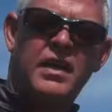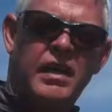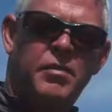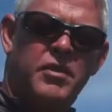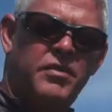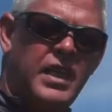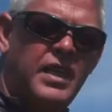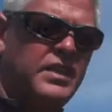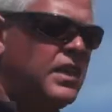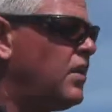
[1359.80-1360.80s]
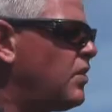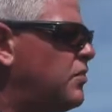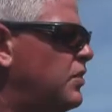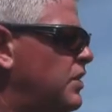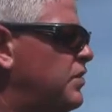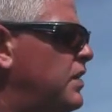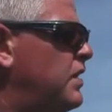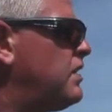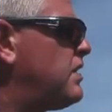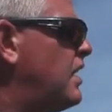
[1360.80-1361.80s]
couple of days here and look for
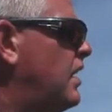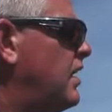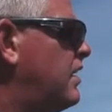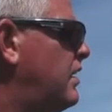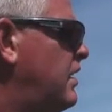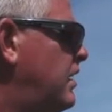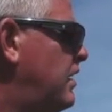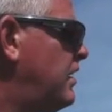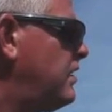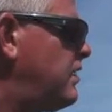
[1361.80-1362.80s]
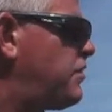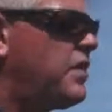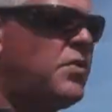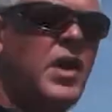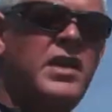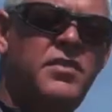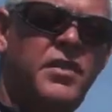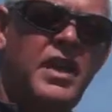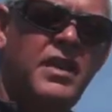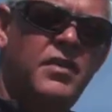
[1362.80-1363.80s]
different ways of
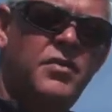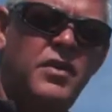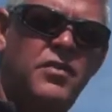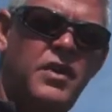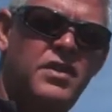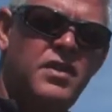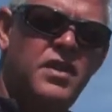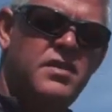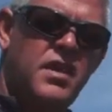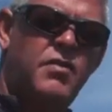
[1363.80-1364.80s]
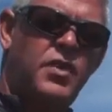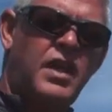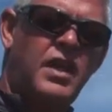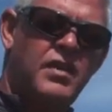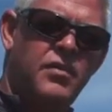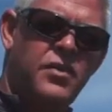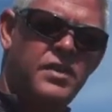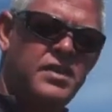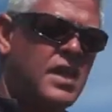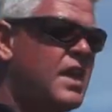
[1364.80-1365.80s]
getting different fish, see if we can get
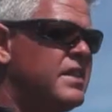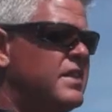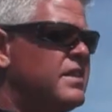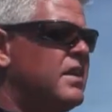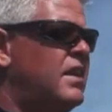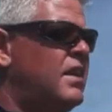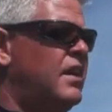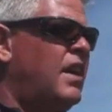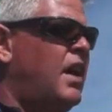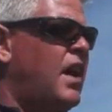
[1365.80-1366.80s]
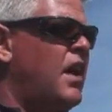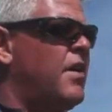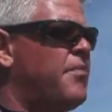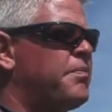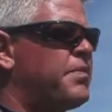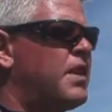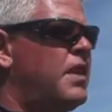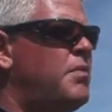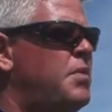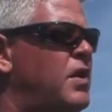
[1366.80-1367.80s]
different sizes.
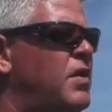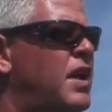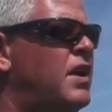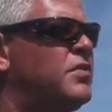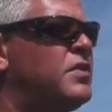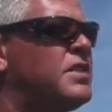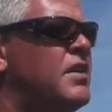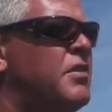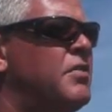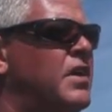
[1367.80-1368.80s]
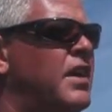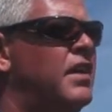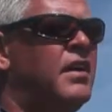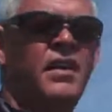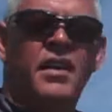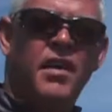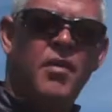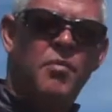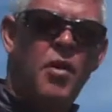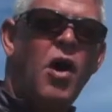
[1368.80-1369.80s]
Keep a lookout for some of the
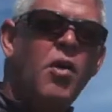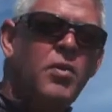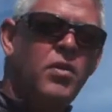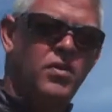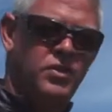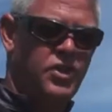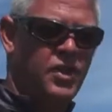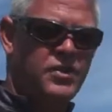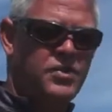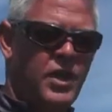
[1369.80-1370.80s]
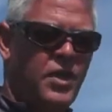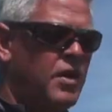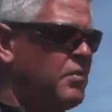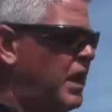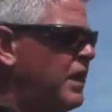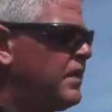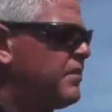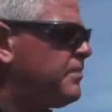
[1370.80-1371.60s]
bulbul shows we're going to make.